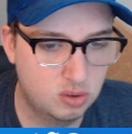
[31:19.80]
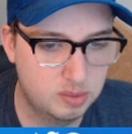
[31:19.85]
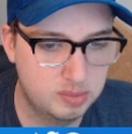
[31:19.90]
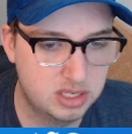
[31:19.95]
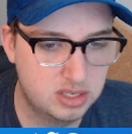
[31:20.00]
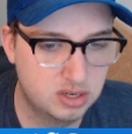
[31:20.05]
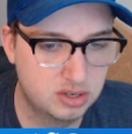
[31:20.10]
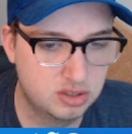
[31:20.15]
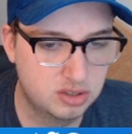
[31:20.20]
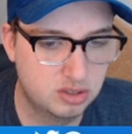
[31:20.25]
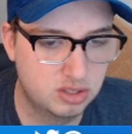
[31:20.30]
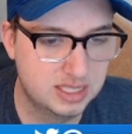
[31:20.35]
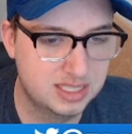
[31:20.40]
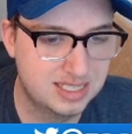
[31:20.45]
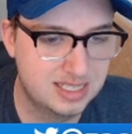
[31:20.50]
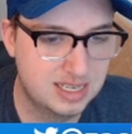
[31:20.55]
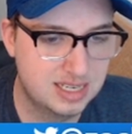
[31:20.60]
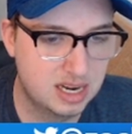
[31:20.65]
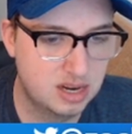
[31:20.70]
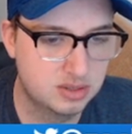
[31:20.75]
only be done
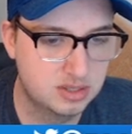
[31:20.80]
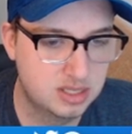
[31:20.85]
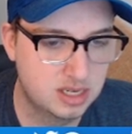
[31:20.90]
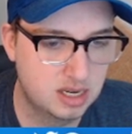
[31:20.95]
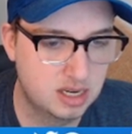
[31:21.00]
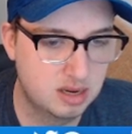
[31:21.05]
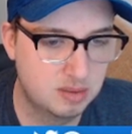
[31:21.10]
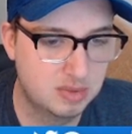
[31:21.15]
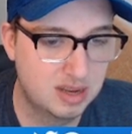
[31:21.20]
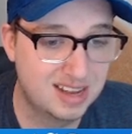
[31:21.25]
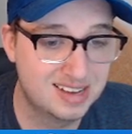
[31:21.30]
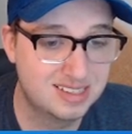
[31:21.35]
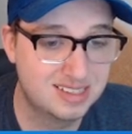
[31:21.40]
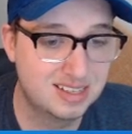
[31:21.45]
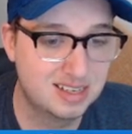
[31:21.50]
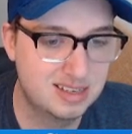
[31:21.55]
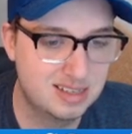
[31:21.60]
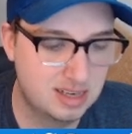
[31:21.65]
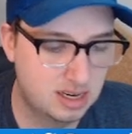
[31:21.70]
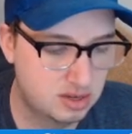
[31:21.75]
during downtime has
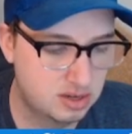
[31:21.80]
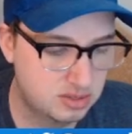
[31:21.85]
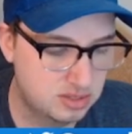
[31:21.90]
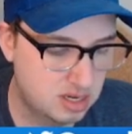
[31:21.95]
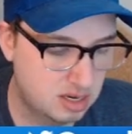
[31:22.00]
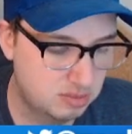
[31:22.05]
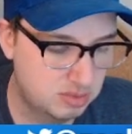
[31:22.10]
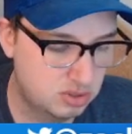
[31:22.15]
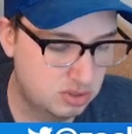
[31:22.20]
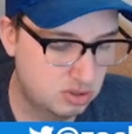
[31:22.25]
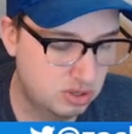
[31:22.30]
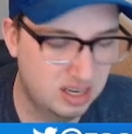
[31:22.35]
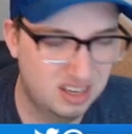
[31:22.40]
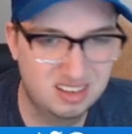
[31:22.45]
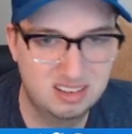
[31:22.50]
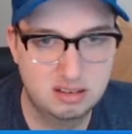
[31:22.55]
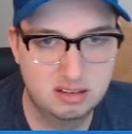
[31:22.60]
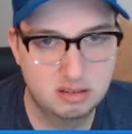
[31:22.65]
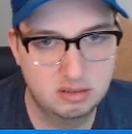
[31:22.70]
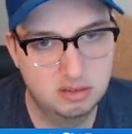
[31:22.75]
the downtime trait.
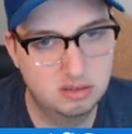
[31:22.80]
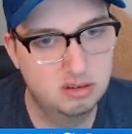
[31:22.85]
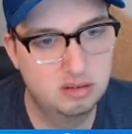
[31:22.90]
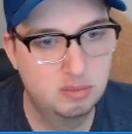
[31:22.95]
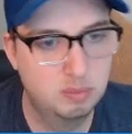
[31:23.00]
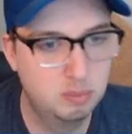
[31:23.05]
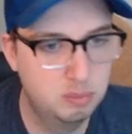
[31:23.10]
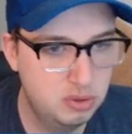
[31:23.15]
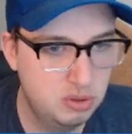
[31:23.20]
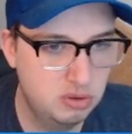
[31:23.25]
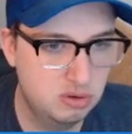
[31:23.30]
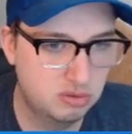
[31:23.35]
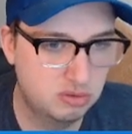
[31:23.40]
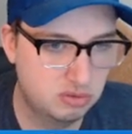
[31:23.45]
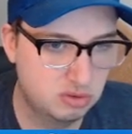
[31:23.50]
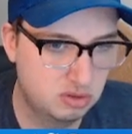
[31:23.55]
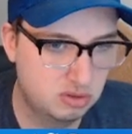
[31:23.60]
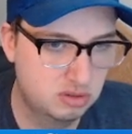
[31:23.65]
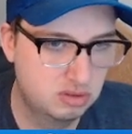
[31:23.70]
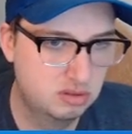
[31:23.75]

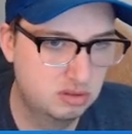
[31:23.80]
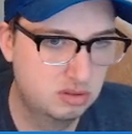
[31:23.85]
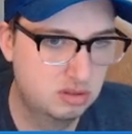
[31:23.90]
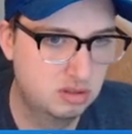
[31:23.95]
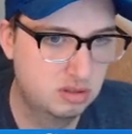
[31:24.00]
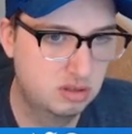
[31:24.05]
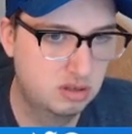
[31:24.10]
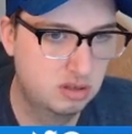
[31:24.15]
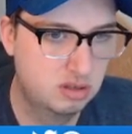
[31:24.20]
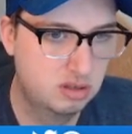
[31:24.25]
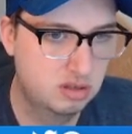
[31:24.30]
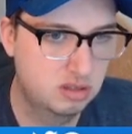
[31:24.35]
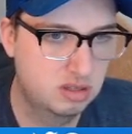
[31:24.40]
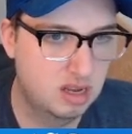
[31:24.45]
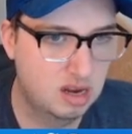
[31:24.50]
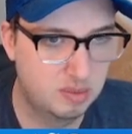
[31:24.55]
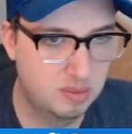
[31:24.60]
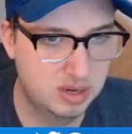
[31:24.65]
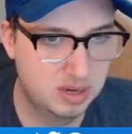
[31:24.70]
Beautiful. That